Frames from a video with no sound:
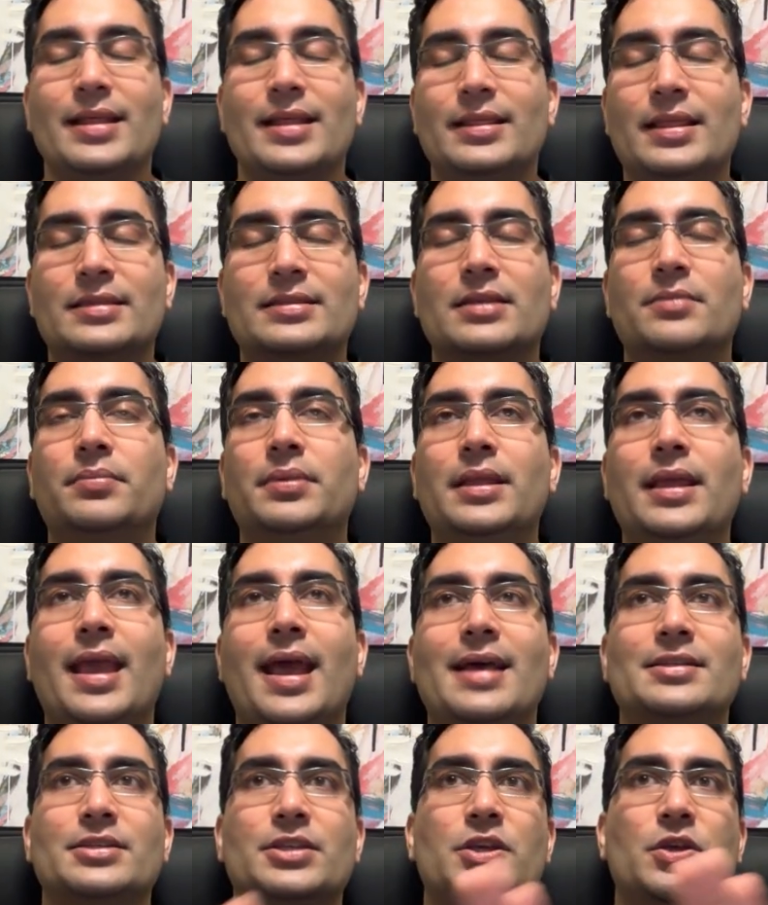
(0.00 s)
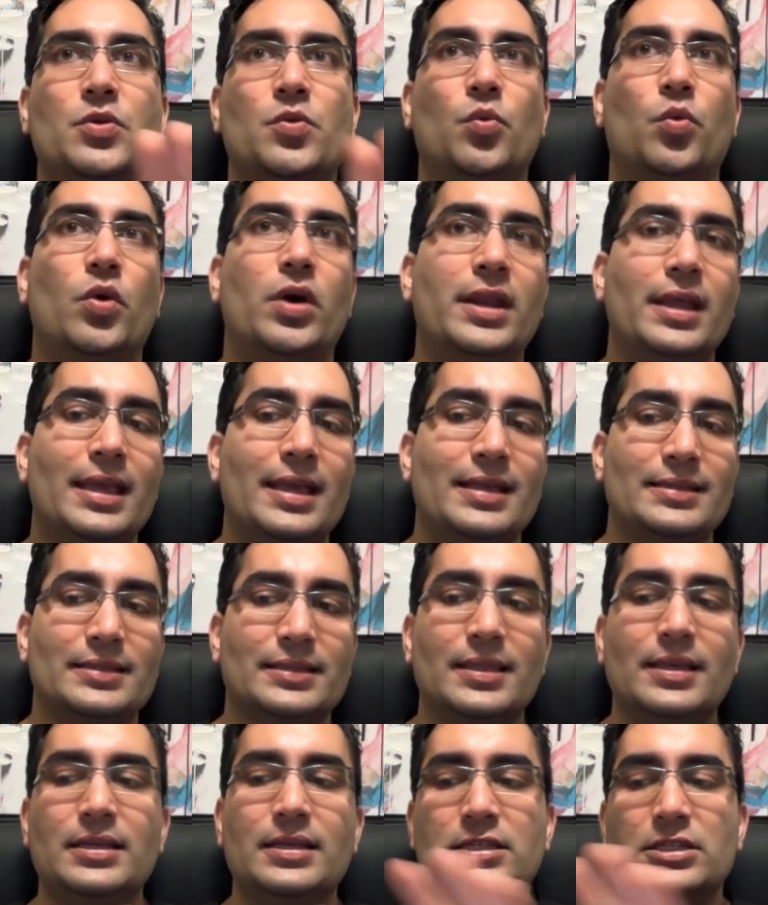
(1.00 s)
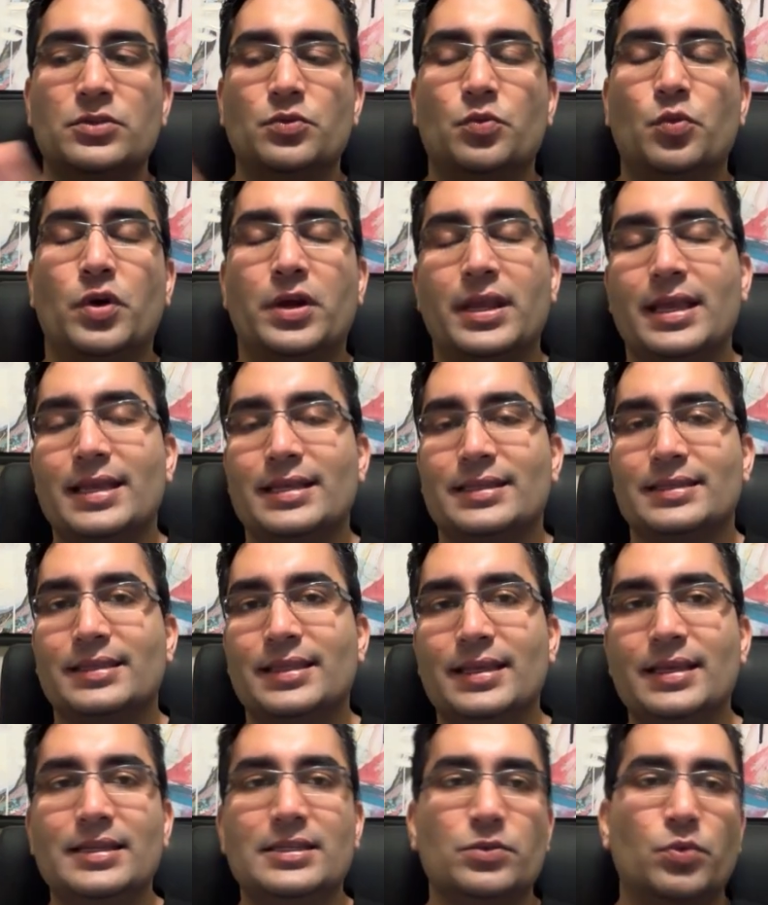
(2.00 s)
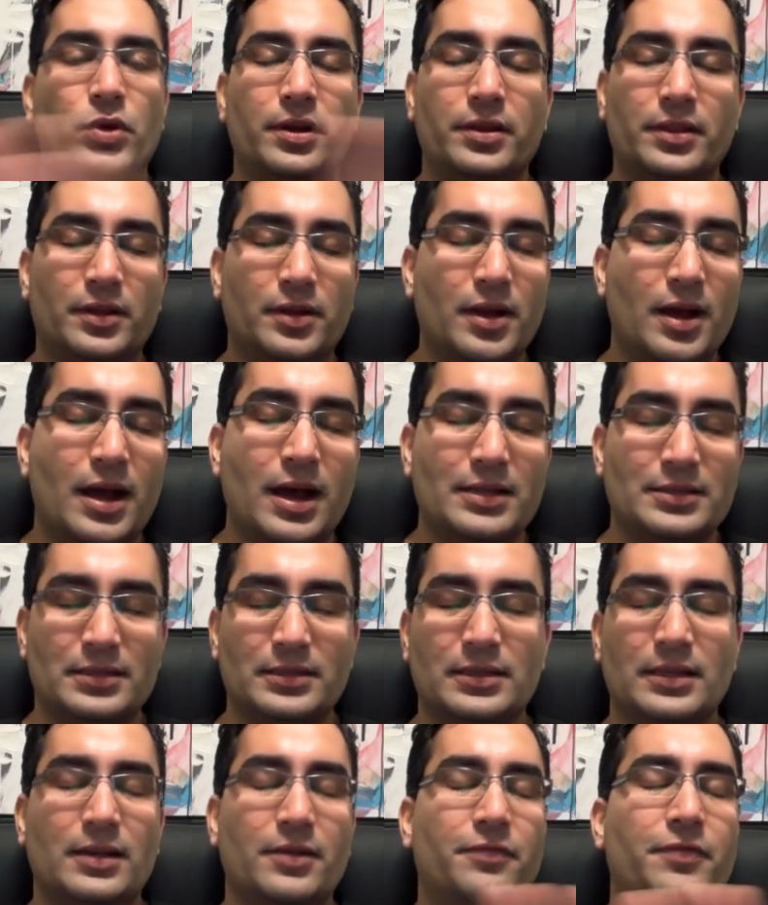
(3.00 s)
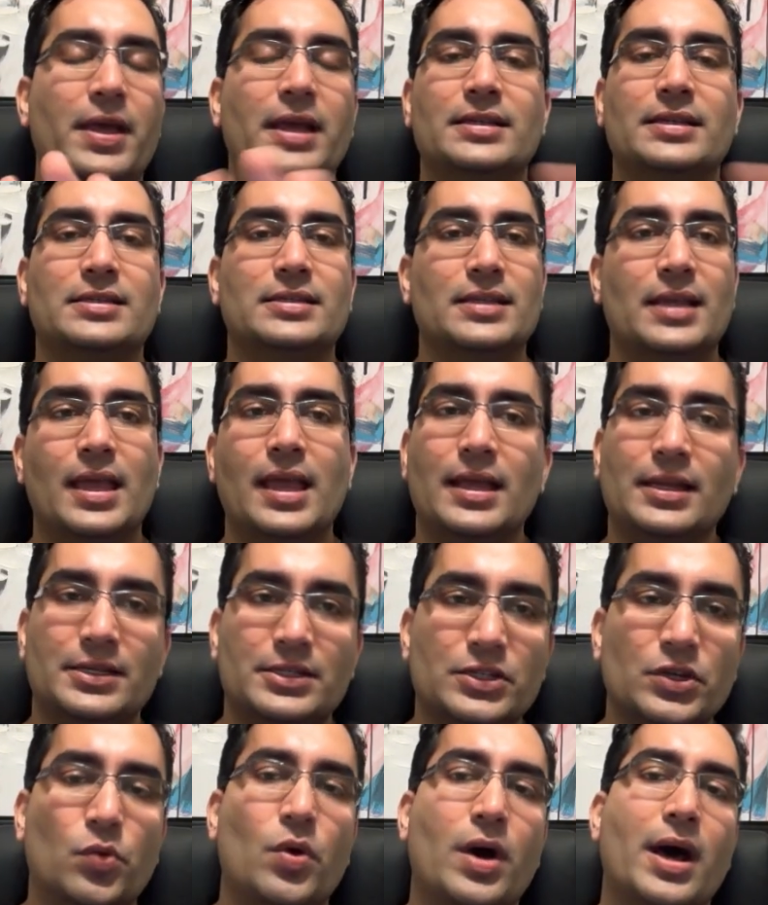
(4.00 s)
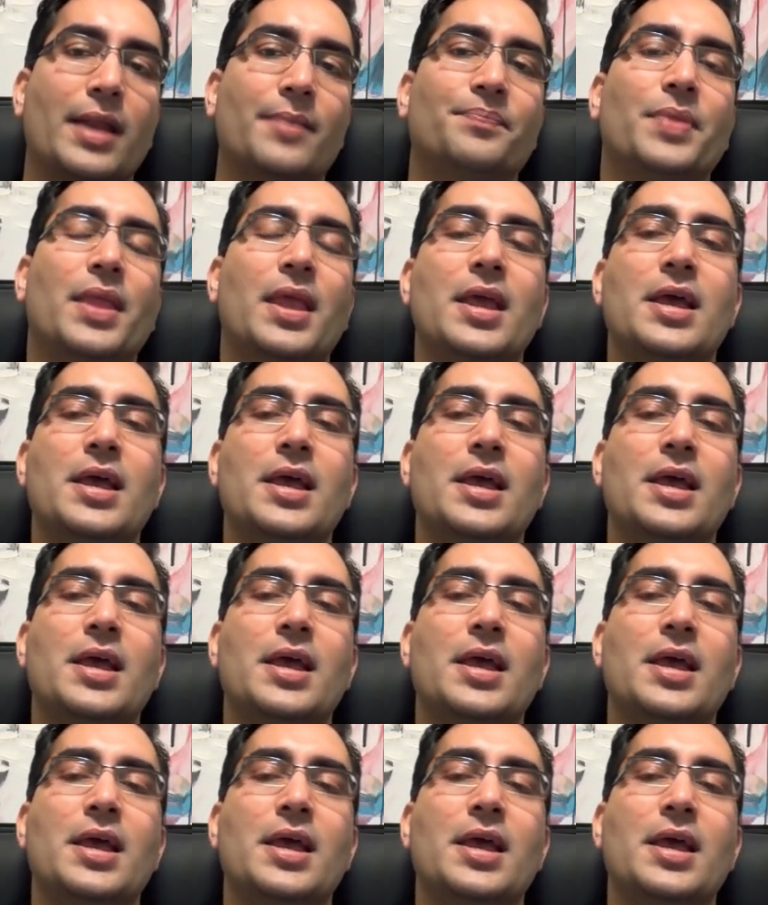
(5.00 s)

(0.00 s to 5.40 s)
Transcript: They simply ask you, what is this? What is this? What are the causes and effects? And so on.